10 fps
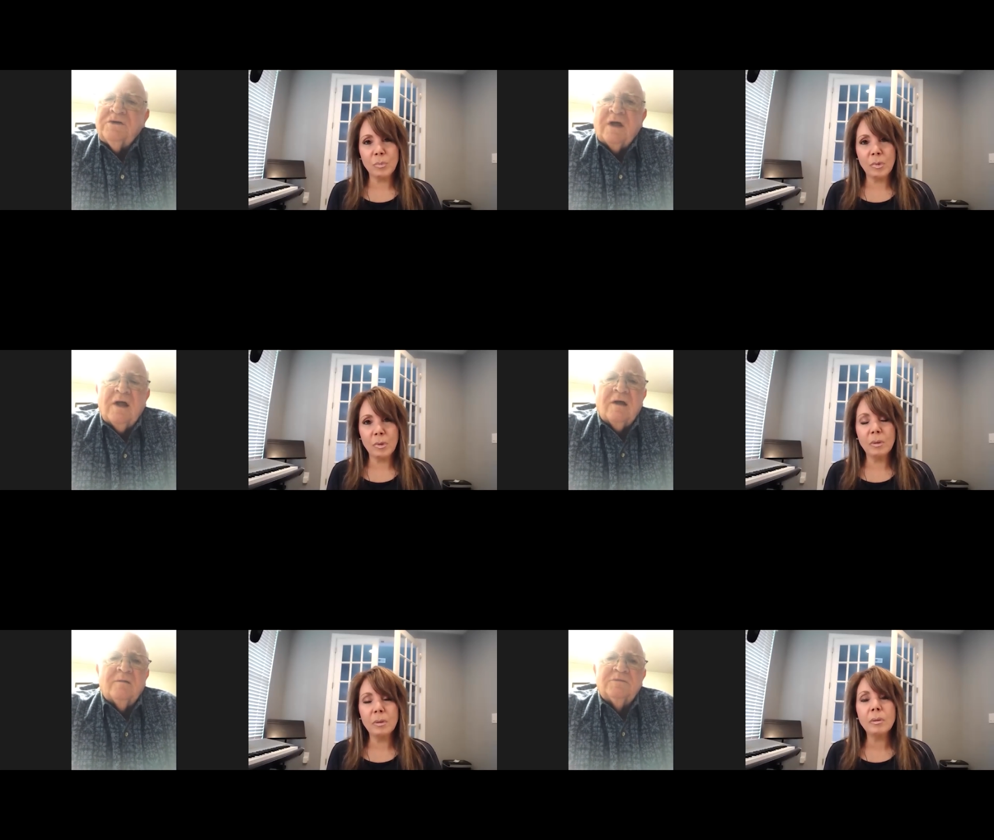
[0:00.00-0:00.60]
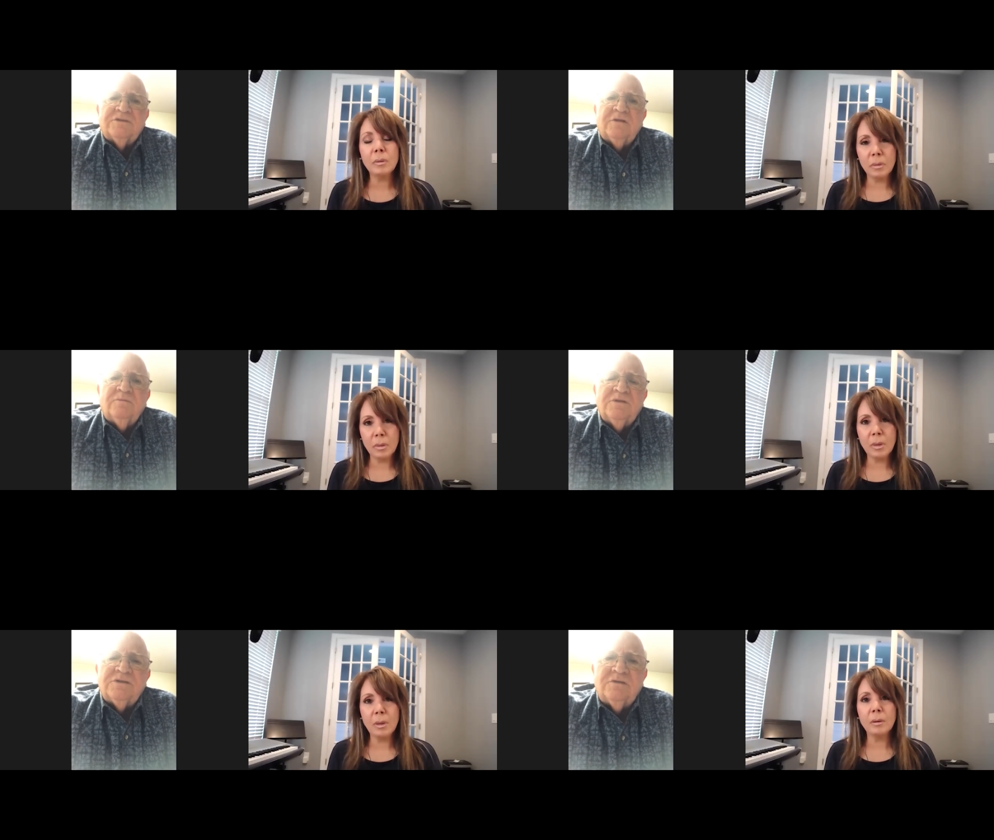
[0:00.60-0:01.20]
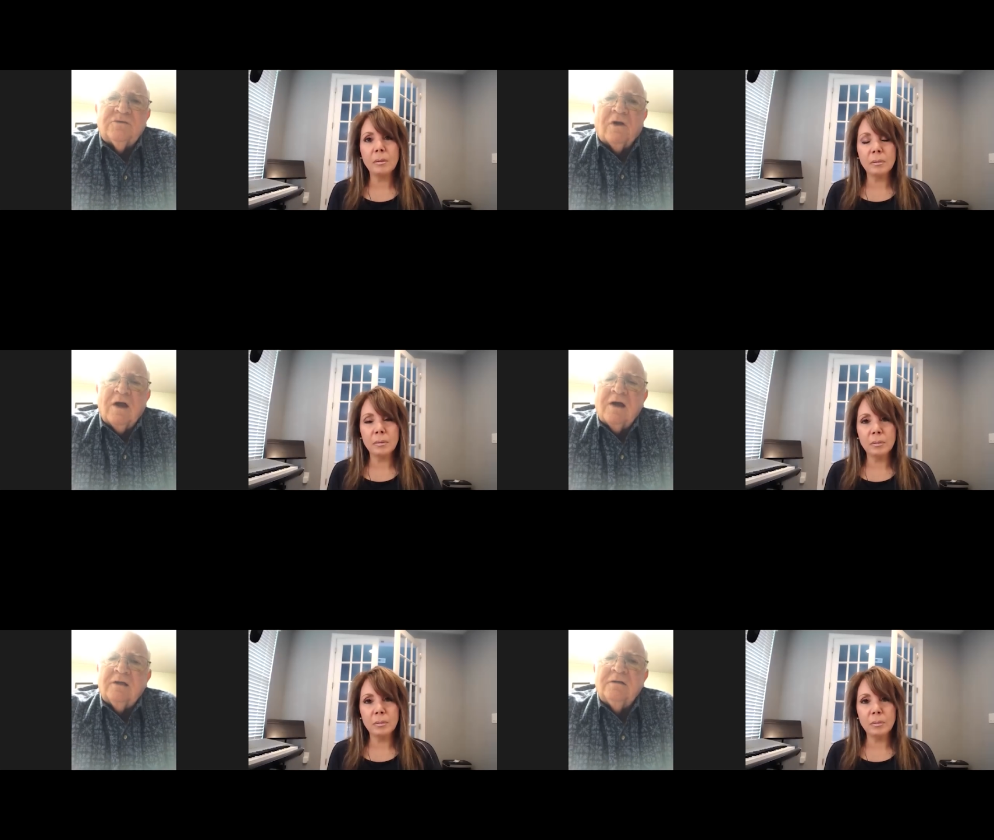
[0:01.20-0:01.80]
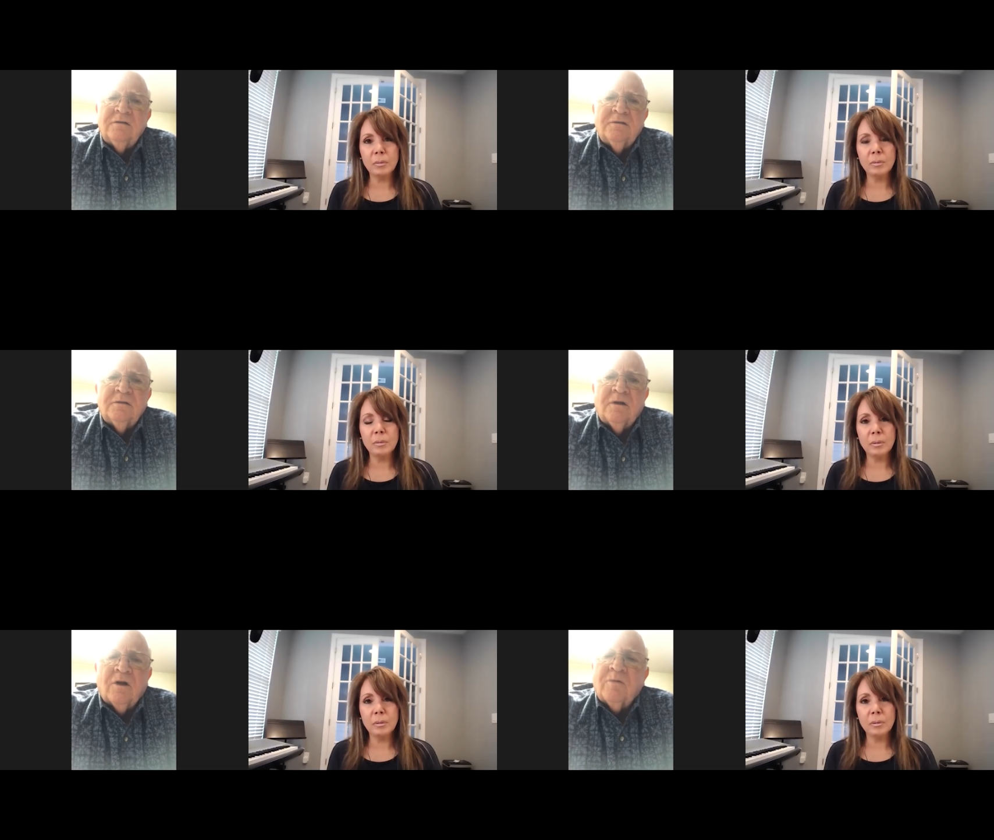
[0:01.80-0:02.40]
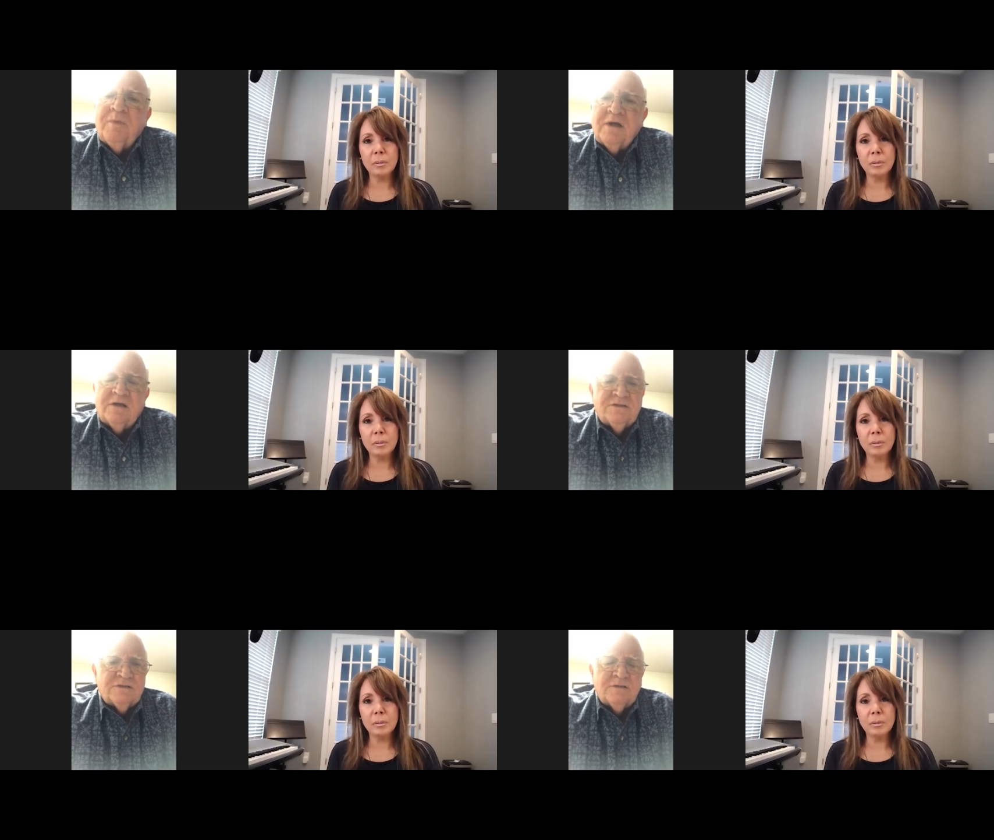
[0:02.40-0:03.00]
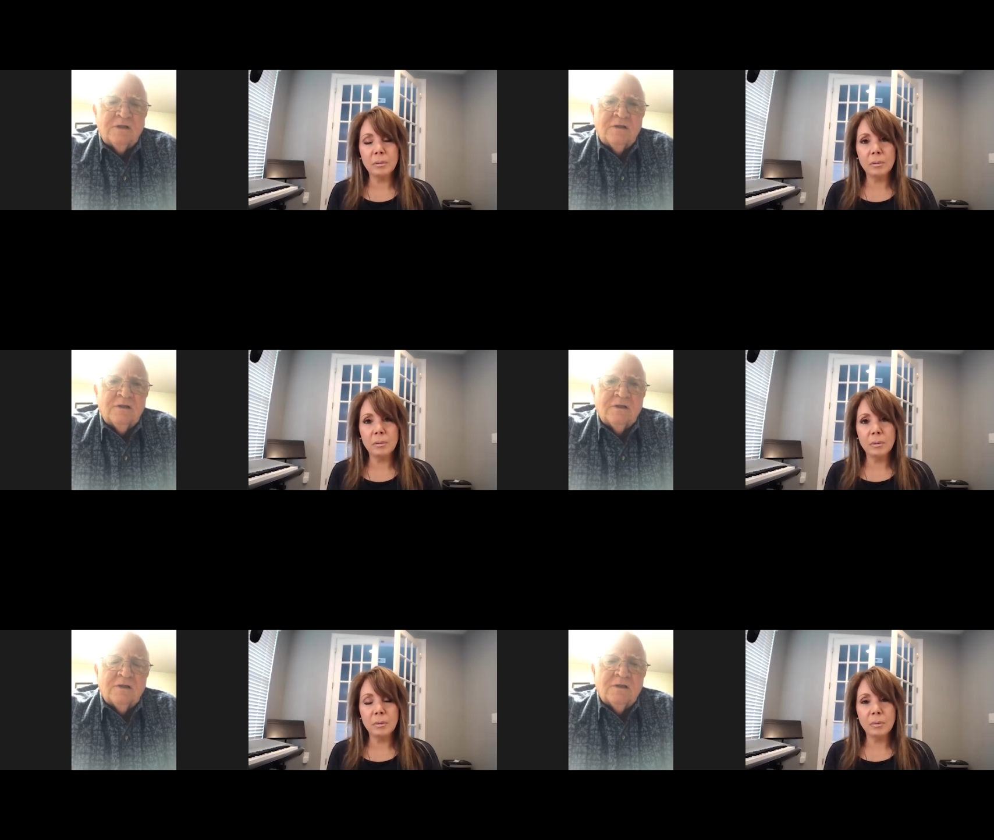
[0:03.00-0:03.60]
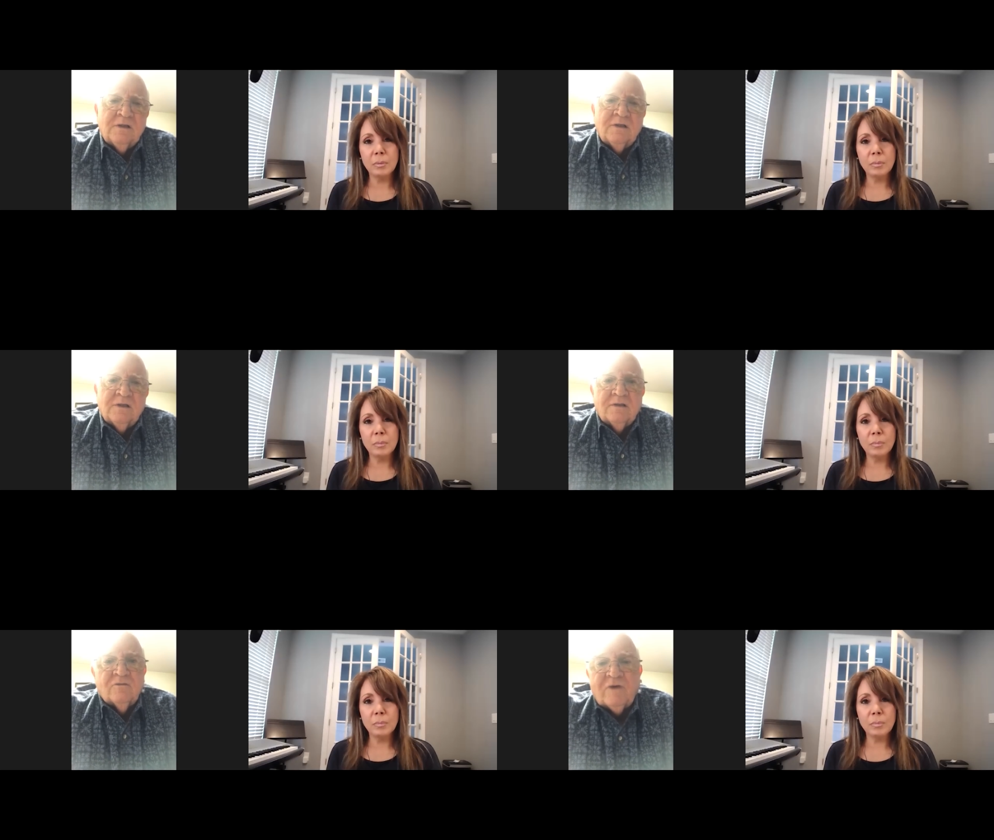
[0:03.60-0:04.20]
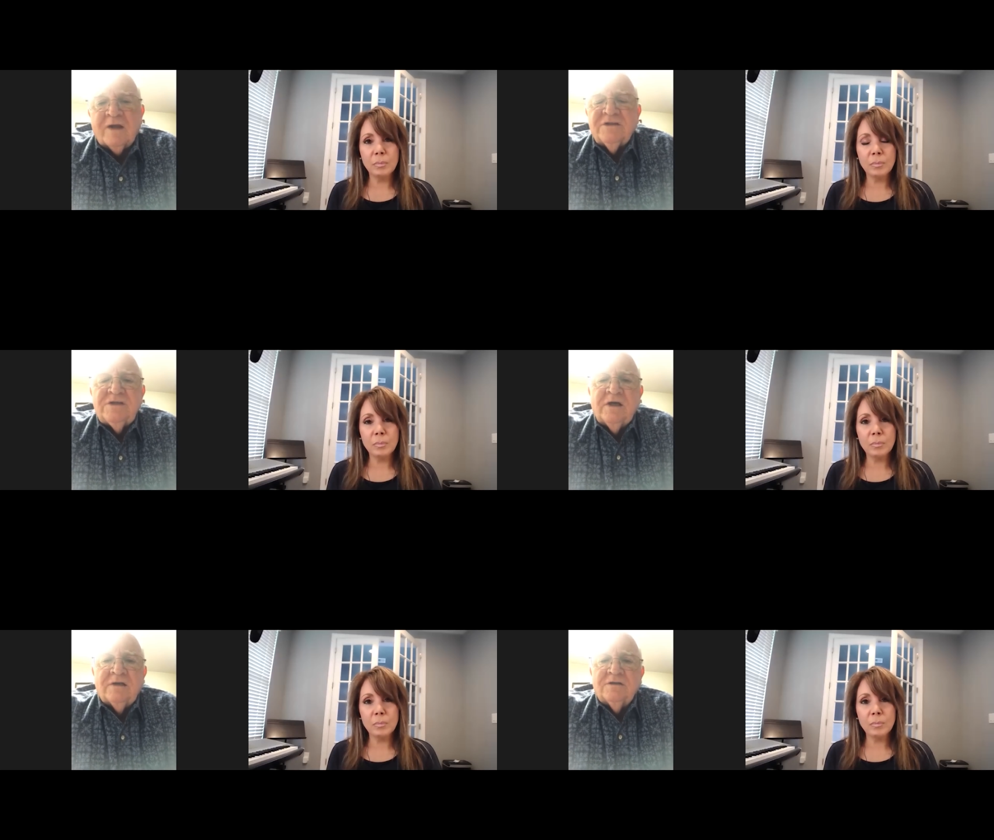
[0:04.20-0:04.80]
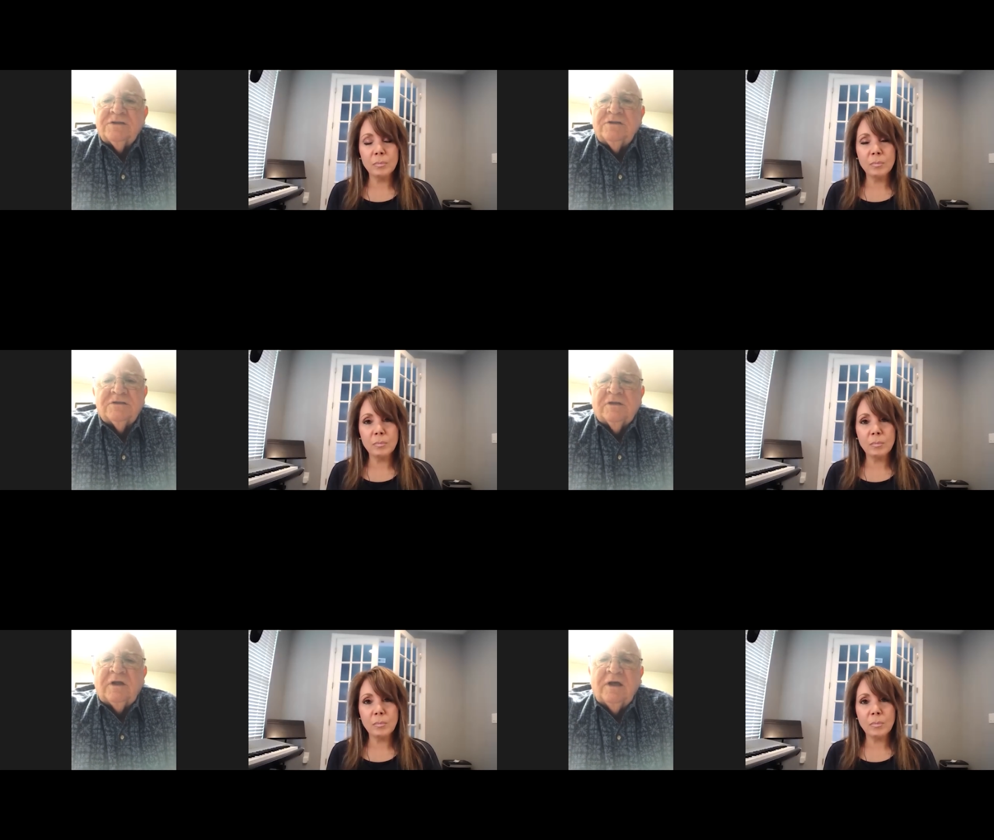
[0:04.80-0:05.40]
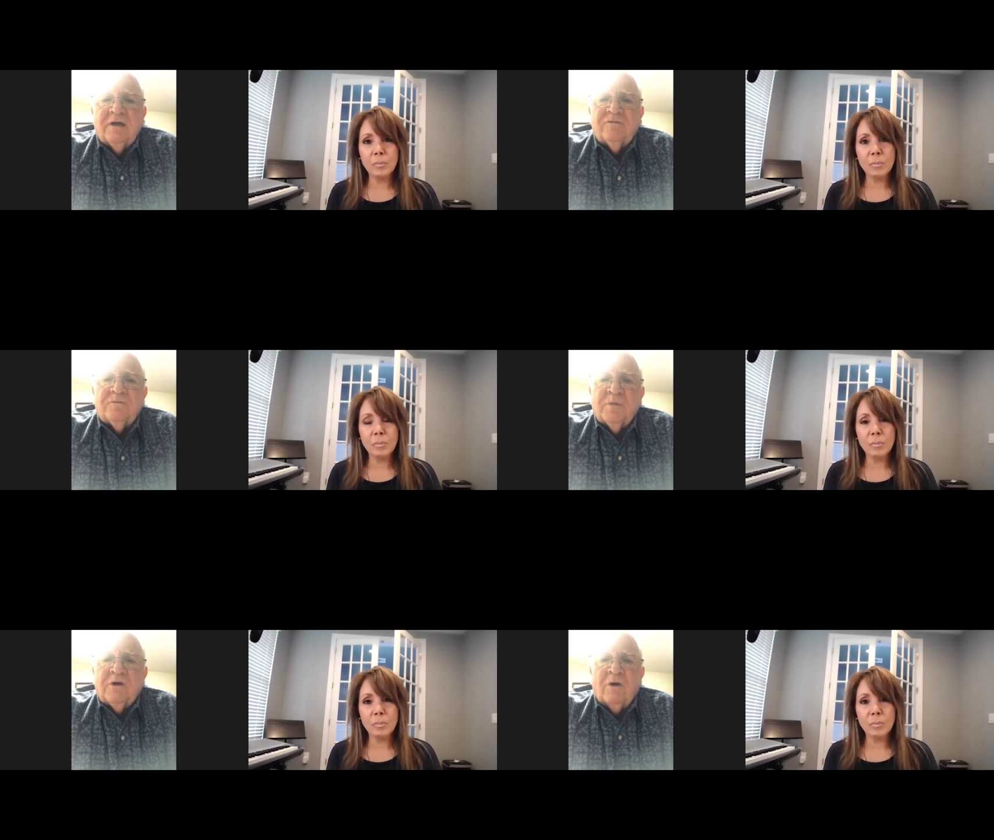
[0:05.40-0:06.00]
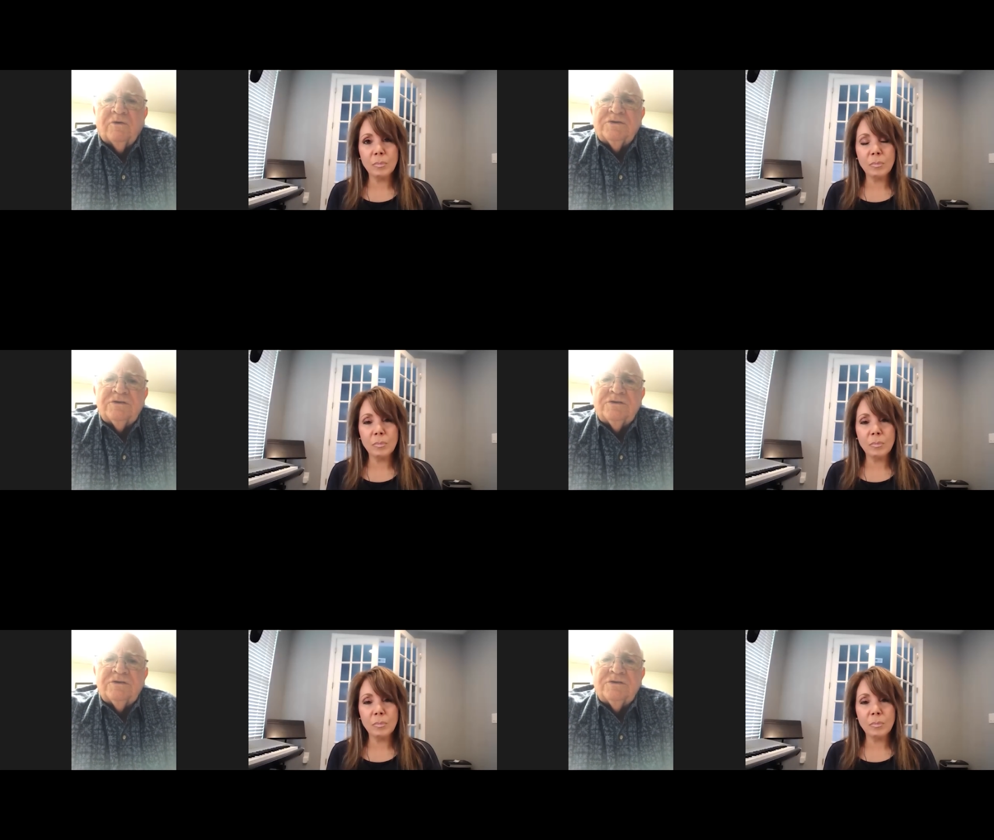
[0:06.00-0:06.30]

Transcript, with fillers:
Speaker 1: time. She she tried her best. Finally, she had, she just left because